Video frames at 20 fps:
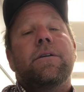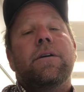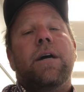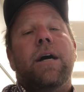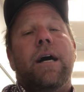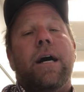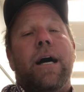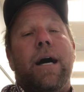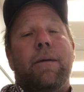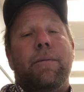
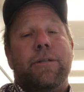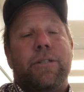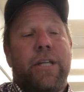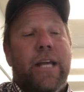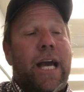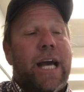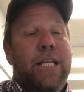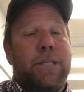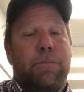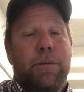how much
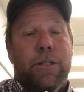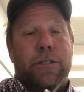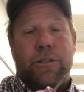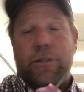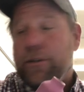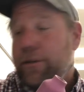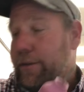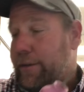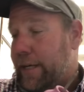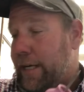gas
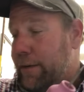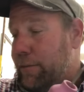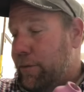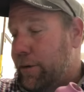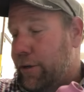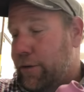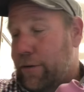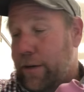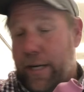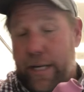pressure you've got and
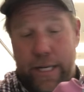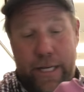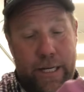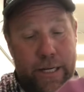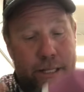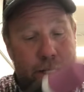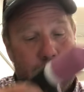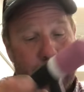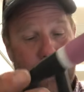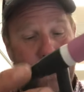where you're trying to get
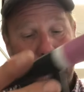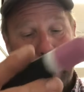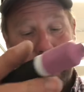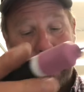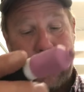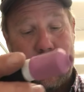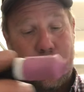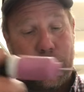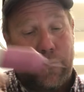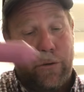in. These are
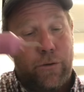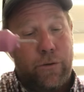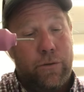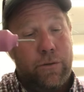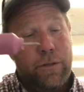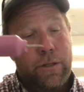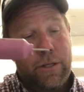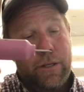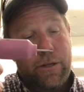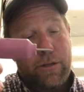very
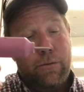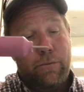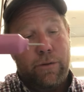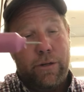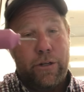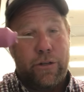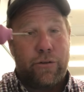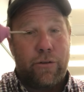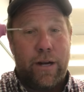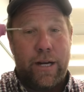useful
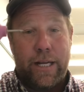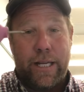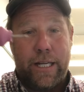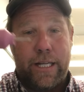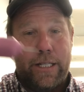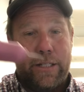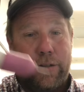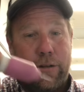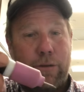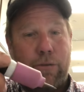when you're trying to
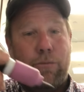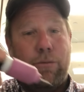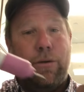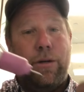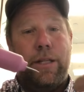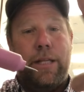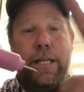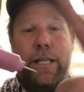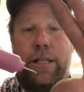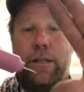get into a
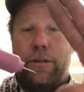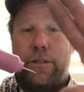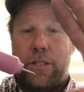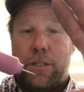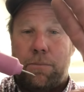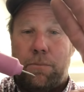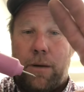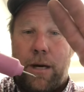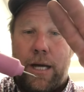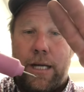really close
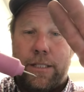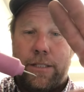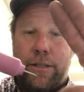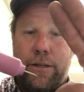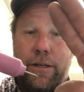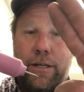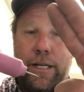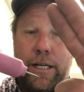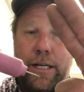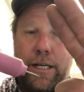spot.
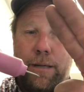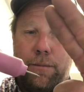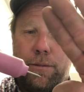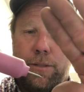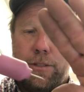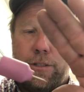So you've got a couple of